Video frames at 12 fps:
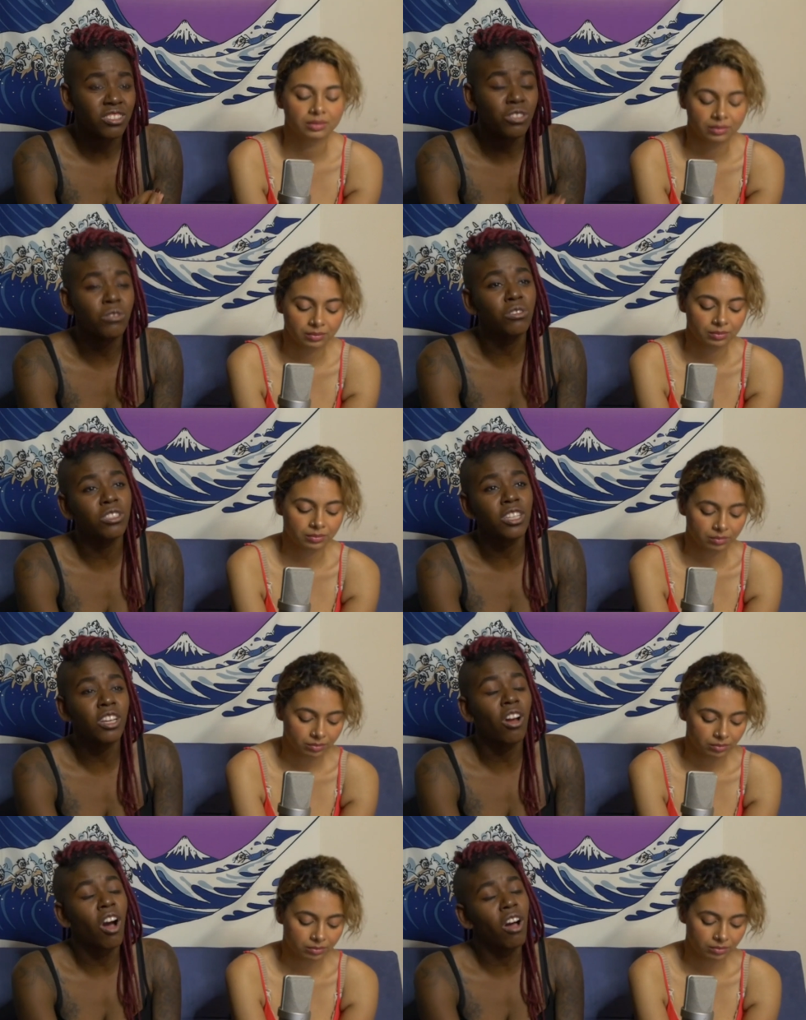Speaker 1: dude,
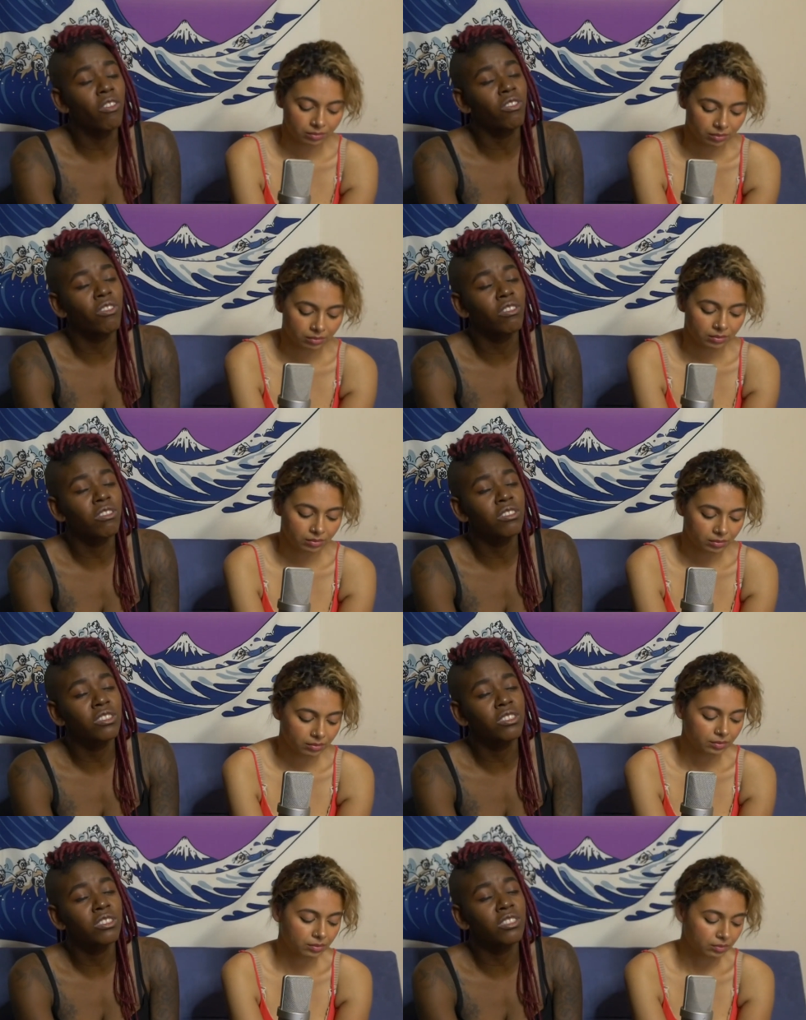just get off,
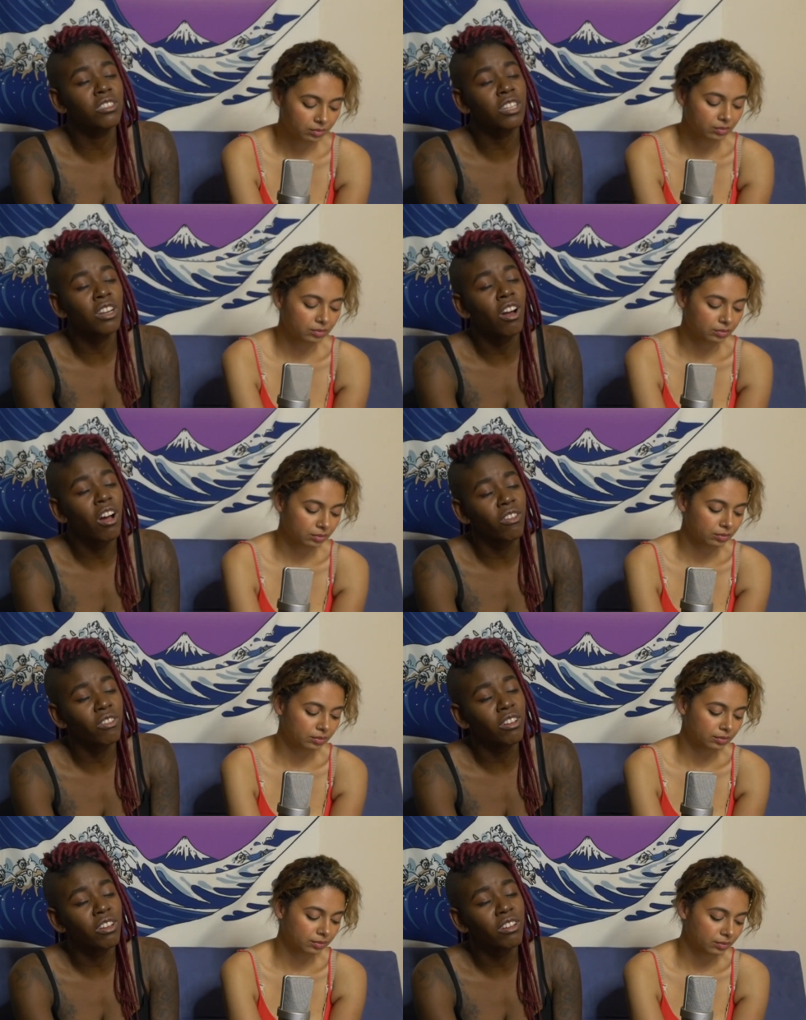just get
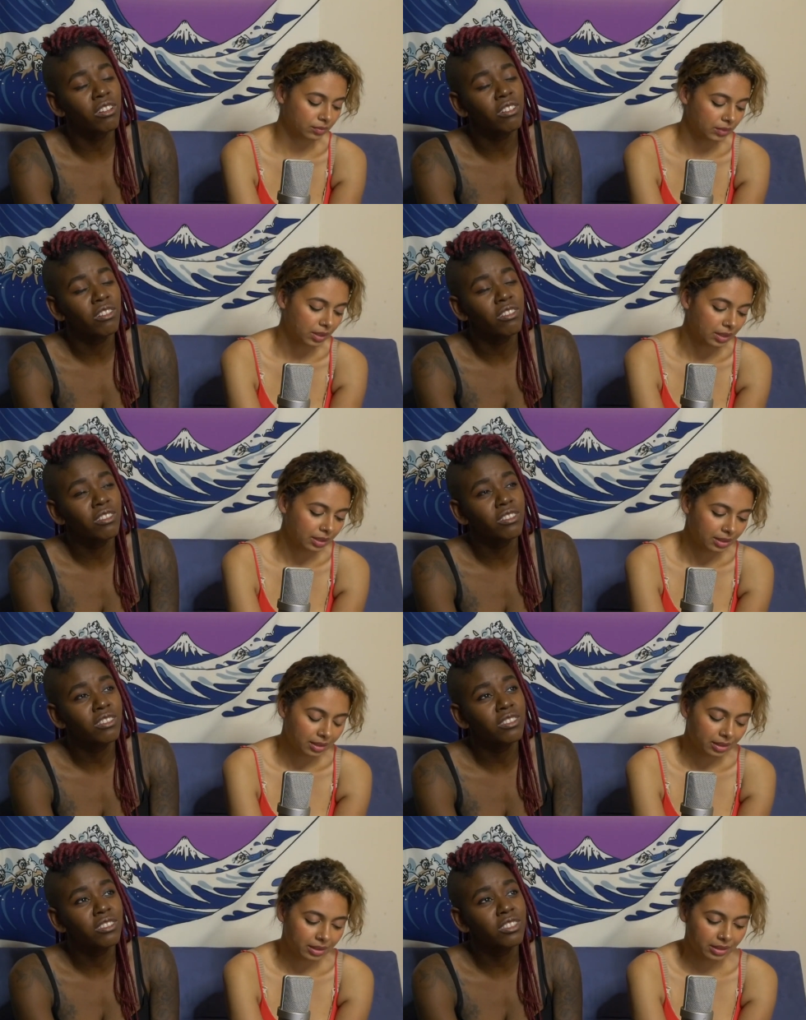off it.
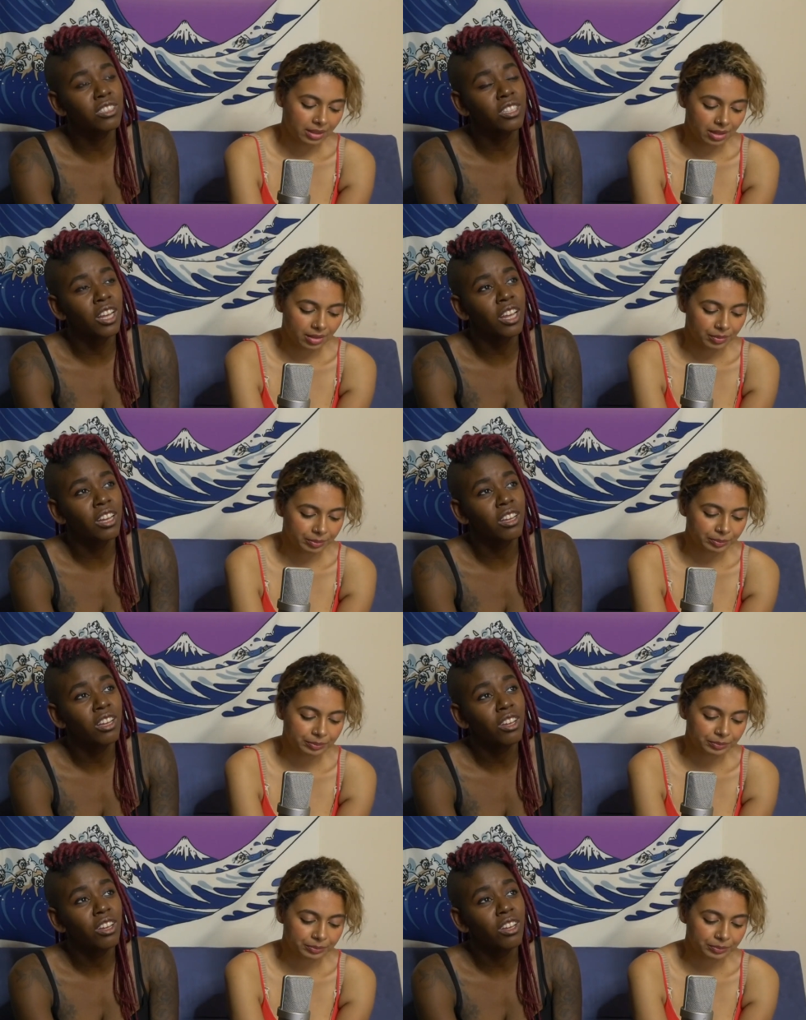Just yeah. like